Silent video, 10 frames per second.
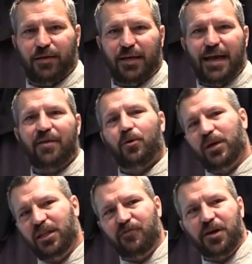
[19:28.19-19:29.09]
And now that
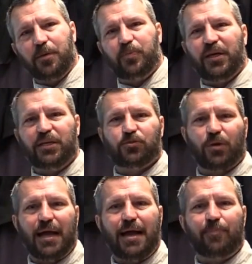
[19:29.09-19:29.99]
we live under peace,
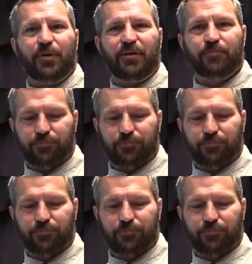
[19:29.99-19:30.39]
what happened?